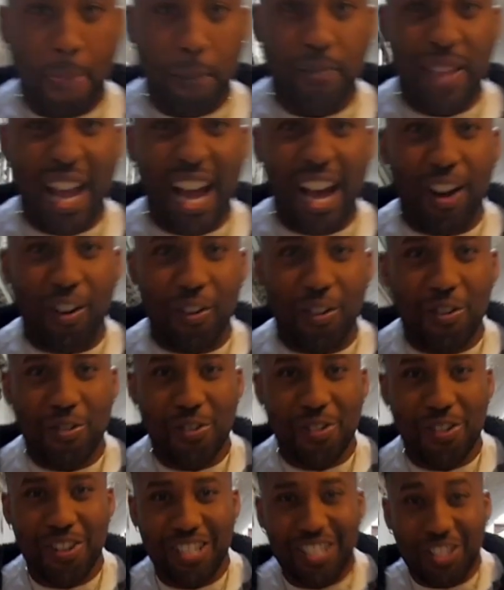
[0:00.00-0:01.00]
Now,
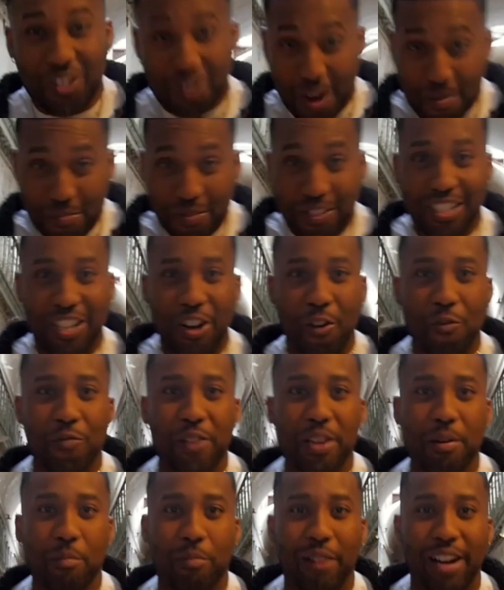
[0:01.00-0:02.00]
strap yourself
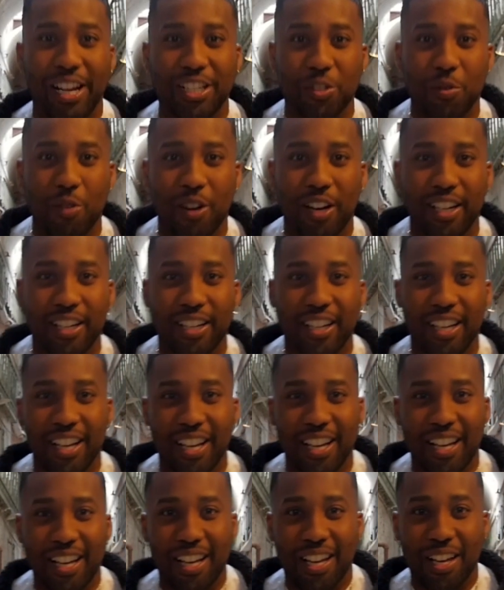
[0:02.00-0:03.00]
in, Brad Squad,
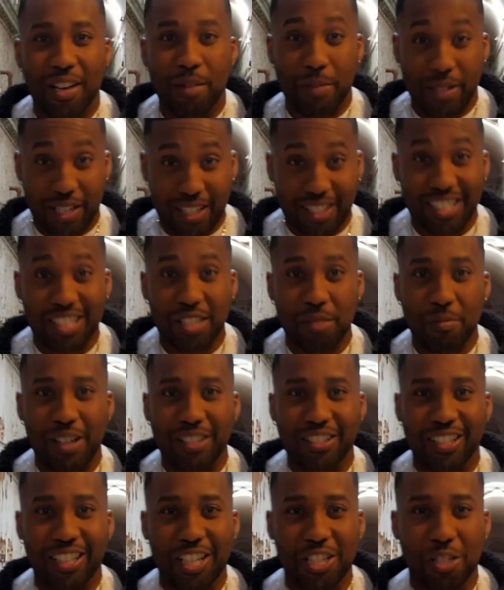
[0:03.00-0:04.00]
because it's about
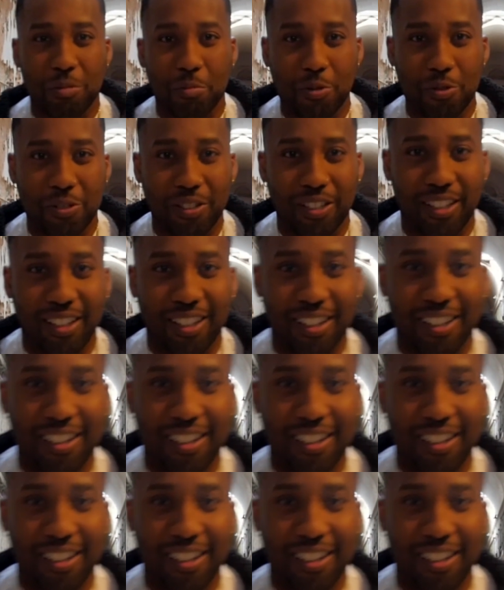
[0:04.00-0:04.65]
to get spooky.